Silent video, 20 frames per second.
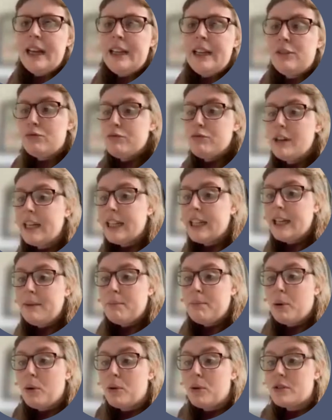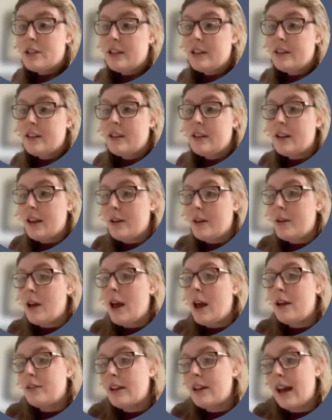it's really important that
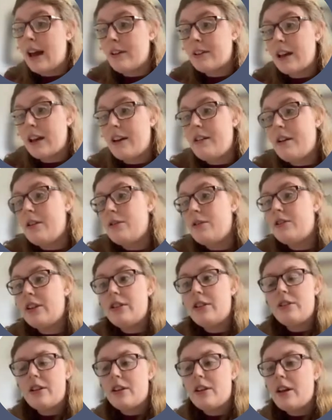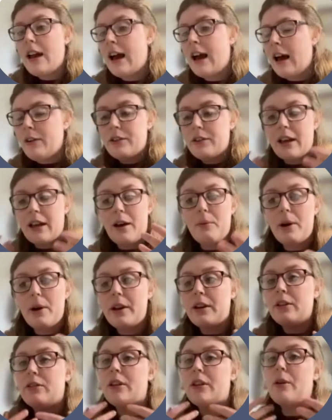as healthcare
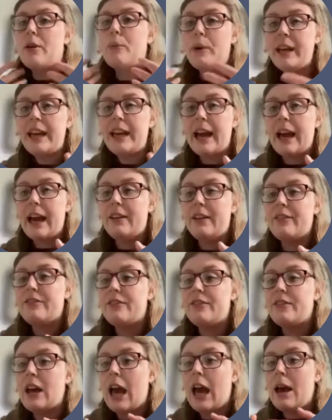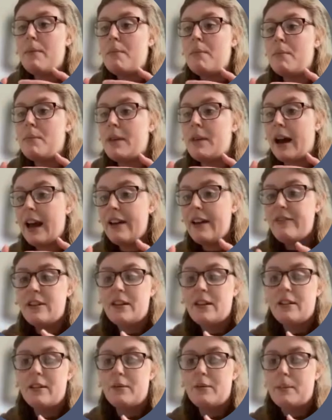workers, that we have that
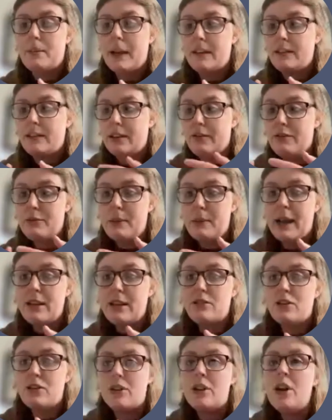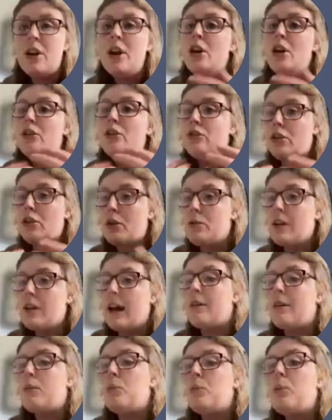evidence-based information so
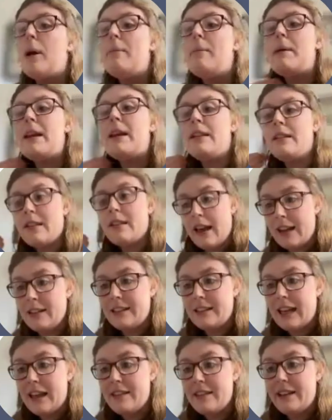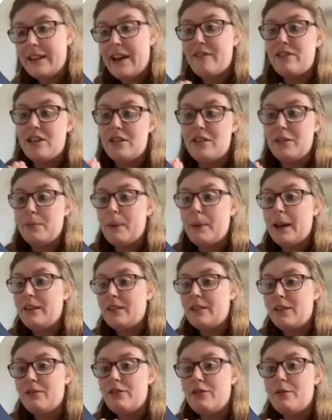that women then get the
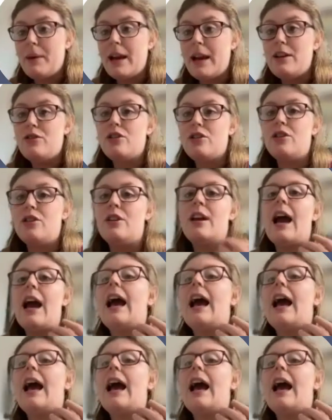evidence-based information